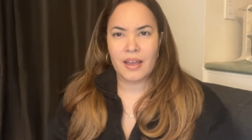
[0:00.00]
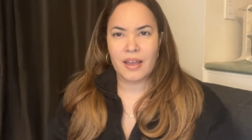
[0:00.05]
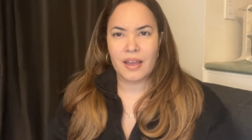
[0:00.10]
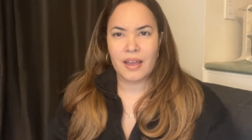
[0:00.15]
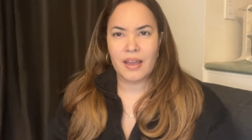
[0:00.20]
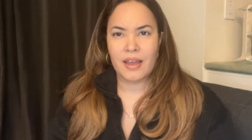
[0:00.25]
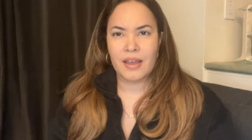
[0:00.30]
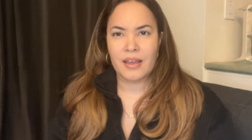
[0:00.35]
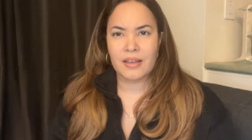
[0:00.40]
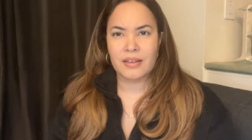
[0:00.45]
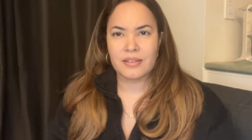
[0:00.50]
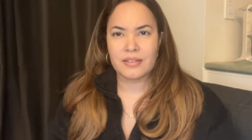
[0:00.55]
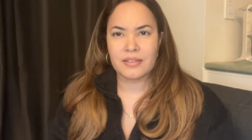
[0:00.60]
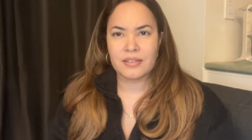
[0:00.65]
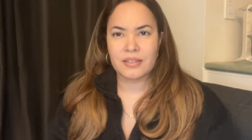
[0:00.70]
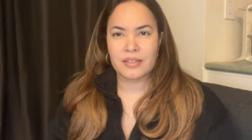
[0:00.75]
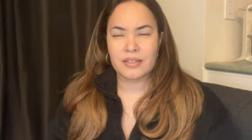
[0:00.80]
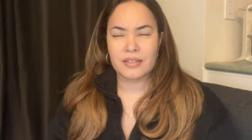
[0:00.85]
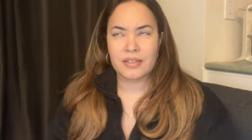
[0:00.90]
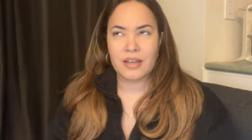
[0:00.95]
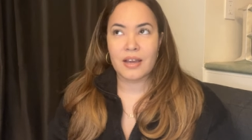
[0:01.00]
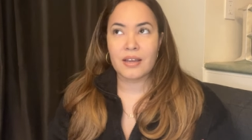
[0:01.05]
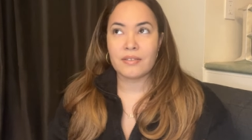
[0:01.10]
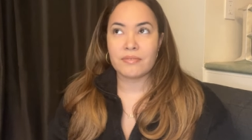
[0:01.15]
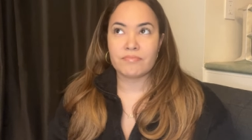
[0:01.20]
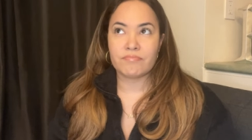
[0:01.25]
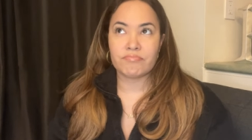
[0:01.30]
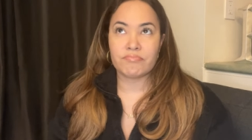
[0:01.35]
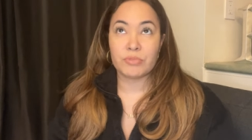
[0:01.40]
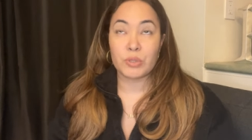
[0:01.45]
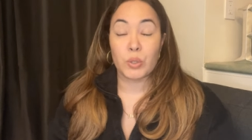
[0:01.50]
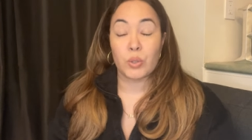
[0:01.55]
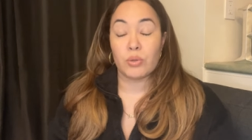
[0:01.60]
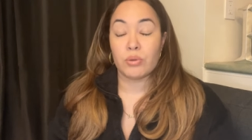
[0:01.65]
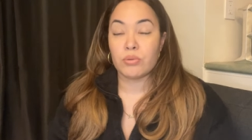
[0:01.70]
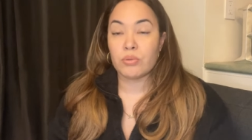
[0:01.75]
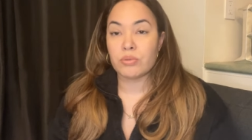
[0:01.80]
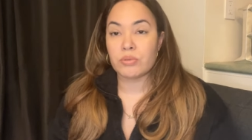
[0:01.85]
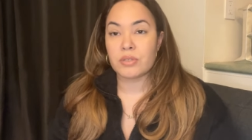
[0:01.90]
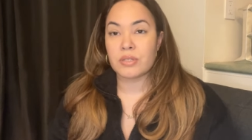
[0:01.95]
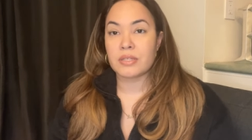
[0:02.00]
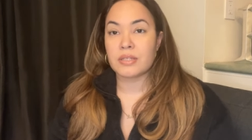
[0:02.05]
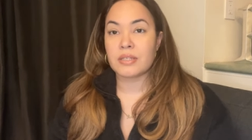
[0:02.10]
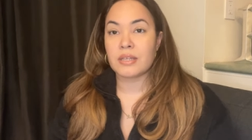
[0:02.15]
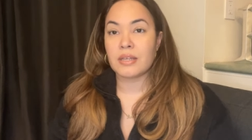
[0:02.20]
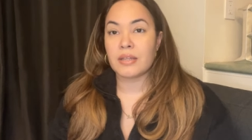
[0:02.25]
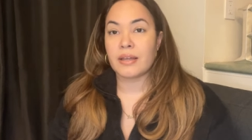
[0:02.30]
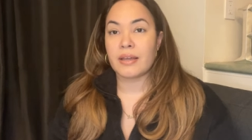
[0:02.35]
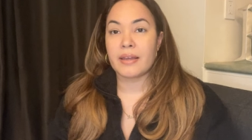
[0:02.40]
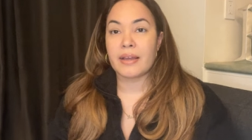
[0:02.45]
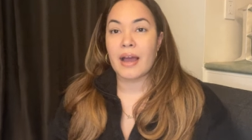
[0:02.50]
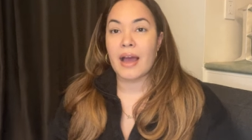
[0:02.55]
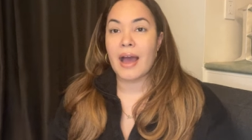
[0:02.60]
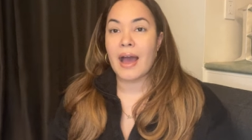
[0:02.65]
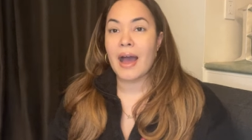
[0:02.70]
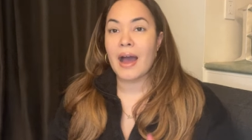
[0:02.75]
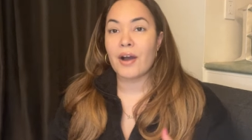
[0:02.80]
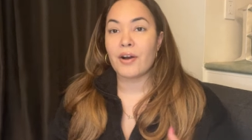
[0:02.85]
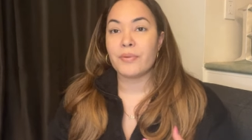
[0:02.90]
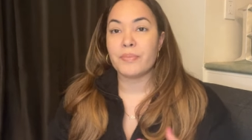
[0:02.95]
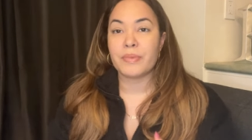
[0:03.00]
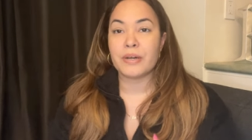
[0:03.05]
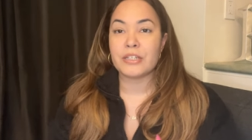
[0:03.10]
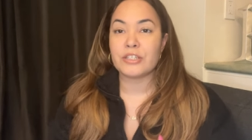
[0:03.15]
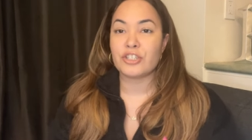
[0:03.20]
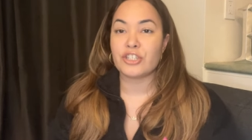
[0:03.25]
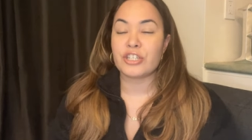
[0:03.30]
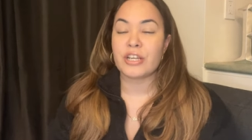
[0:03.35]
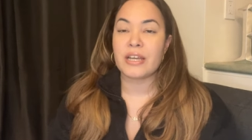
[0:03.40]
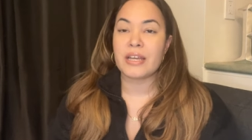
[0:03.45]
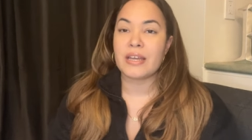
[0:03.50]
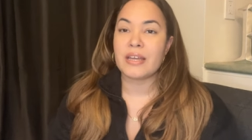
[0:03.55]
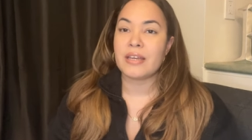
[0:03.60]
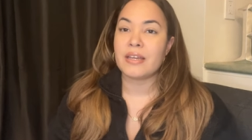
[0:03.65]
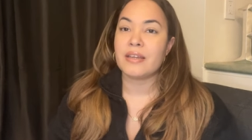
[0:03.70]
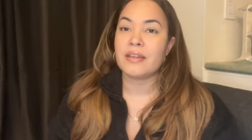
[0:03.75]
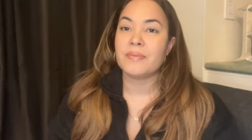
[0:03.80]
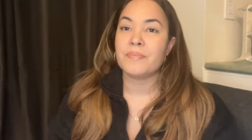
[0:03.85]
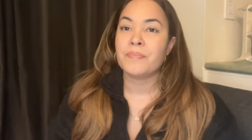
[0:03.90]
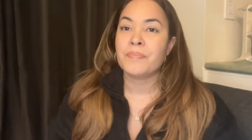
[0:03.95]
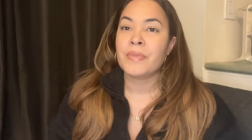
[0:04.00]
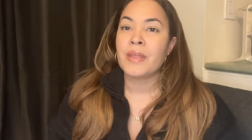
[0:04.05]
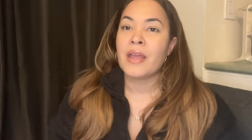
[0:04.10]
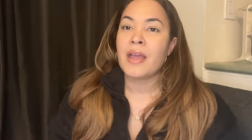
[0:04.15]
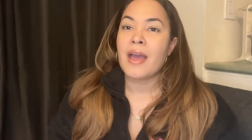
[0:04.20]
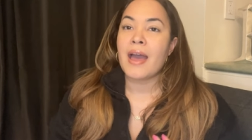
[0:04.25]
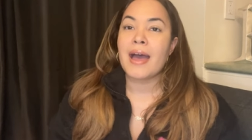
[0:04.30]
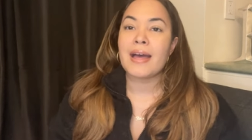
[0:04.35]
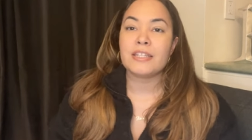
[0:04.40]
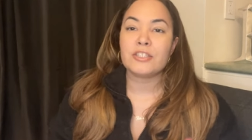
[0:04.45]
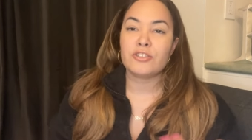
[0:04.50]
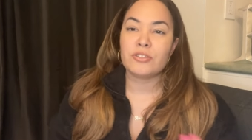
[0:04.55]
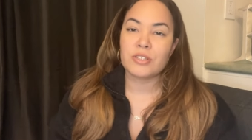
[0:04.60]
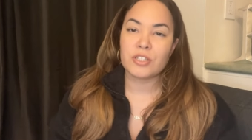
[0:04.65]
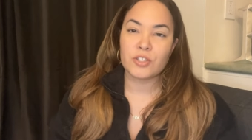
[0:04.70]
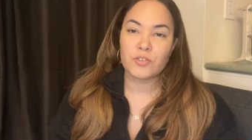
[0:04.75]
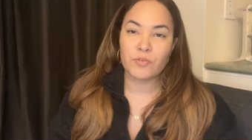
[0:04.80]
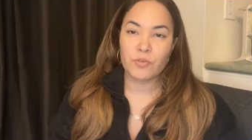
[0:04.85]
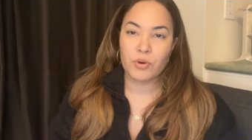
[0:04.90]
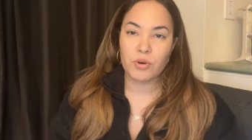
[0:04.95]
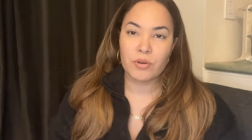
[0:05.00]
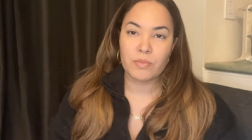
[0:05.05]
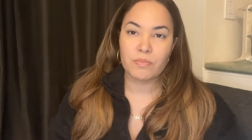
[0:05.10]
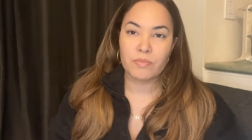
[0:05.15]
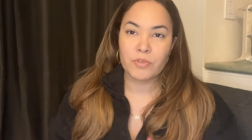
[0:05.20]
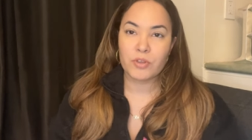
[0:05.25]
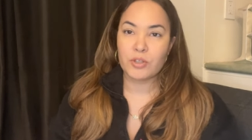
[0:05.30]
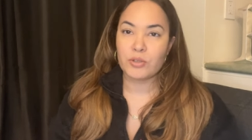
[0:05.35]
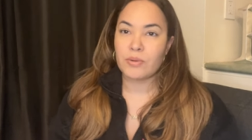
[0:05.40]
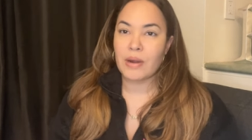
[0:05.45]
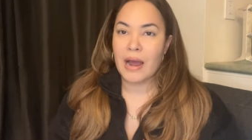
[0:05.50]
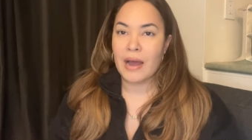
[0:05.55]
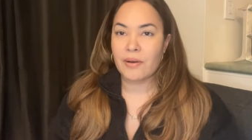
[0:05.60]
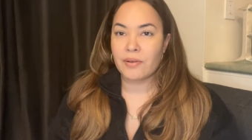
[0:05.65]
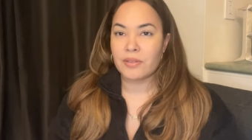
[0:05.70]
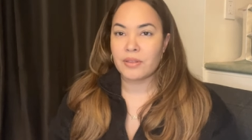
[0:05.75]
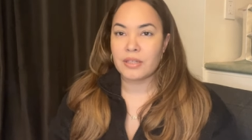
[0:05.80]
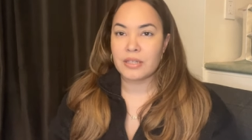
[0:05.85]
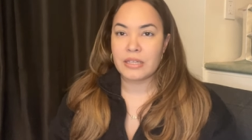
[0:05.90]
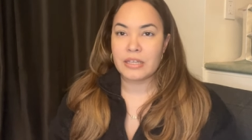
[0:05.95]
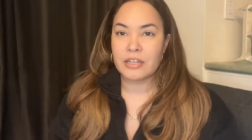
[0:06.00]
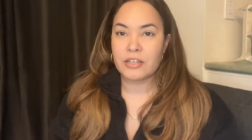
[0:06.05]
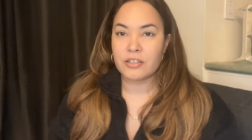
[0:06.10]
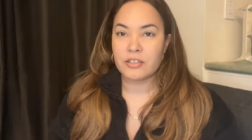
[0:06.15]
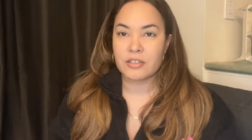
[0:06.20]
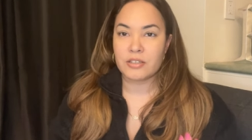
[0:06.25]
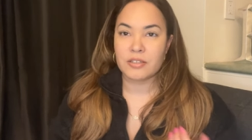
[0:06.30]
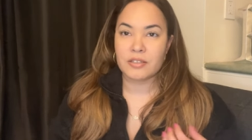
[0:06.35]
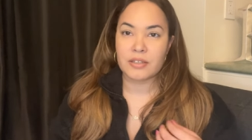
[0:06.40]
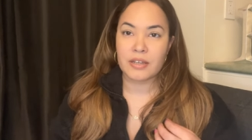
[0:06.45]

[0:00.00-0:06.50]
And it's kind of cool to see like how much it has transformed throughout the years.